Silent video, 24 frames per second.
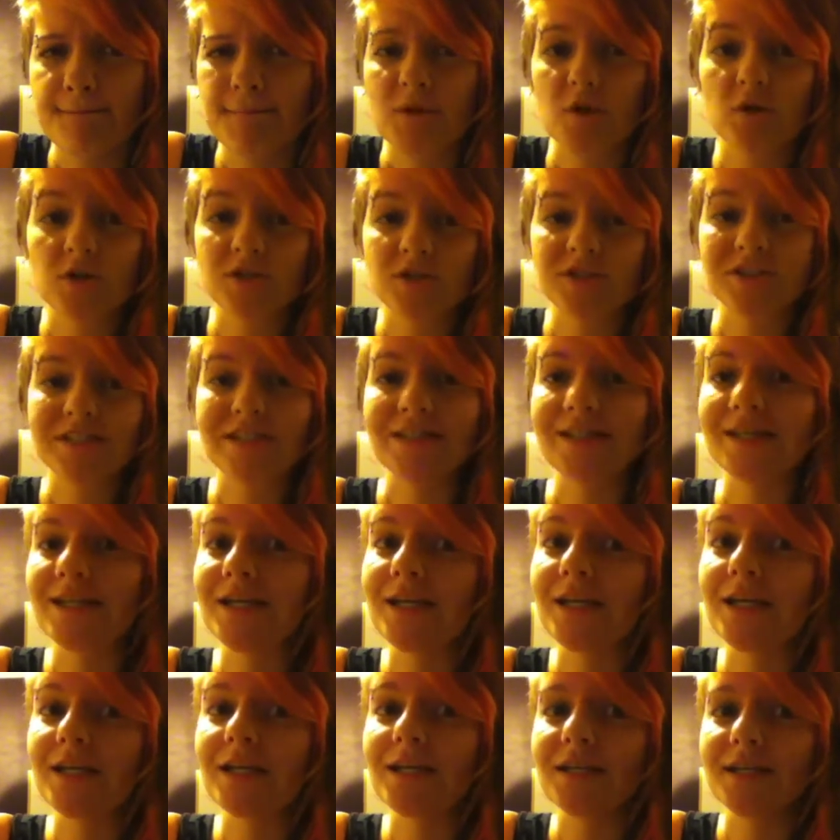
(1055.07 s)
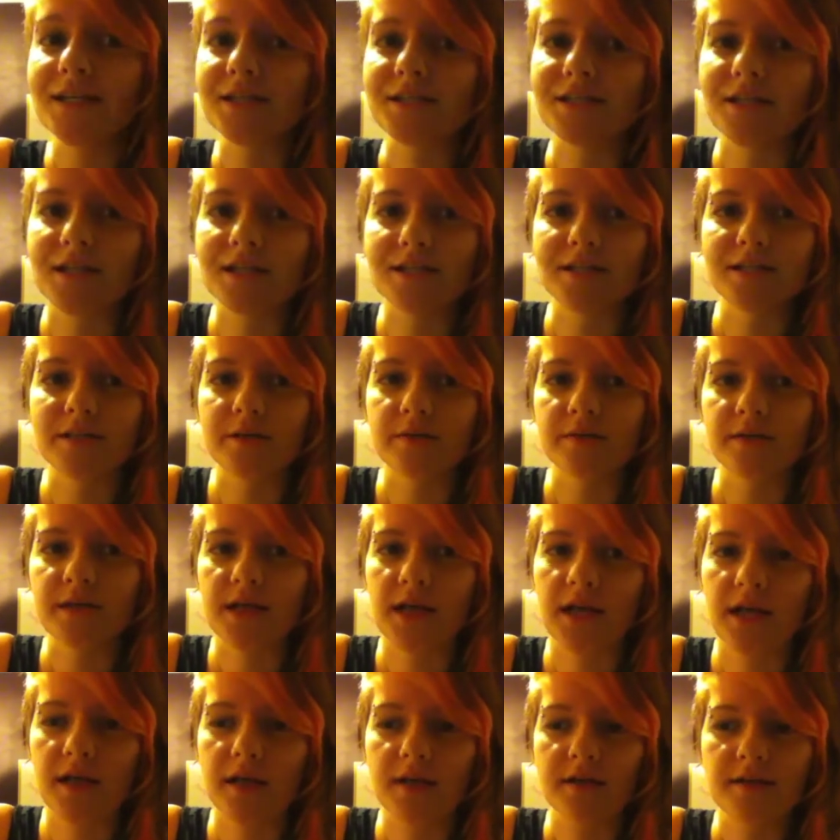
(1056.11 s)
or she nearly said
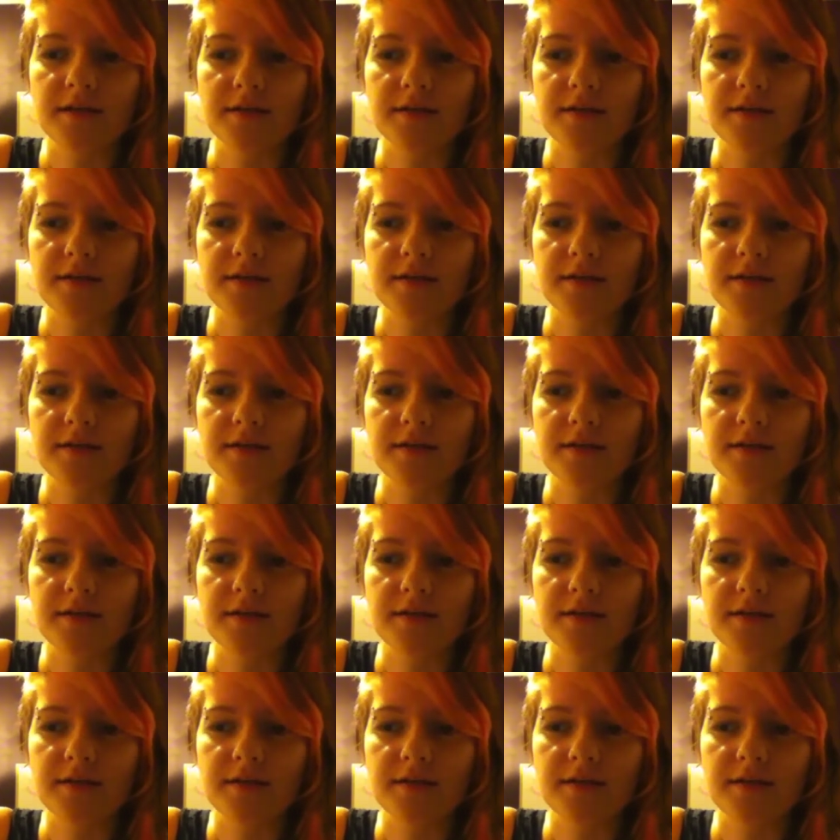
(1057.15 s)
something